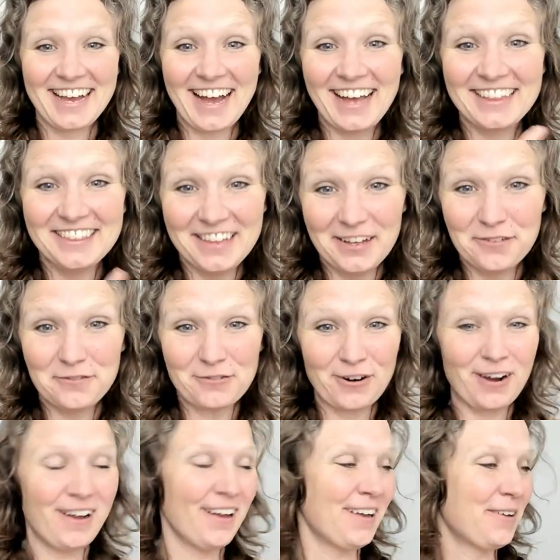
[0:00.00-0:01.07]
I love
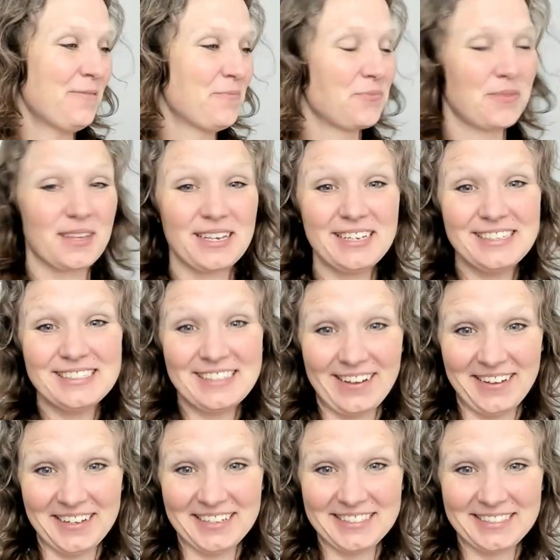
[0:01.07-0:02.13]
Ra. He's
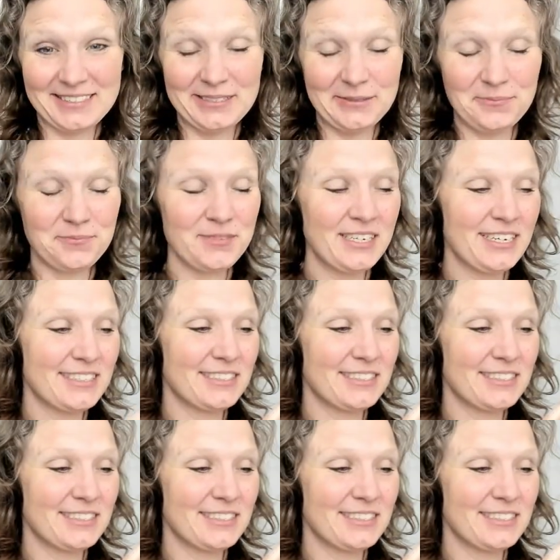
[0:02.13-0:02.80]
awesome.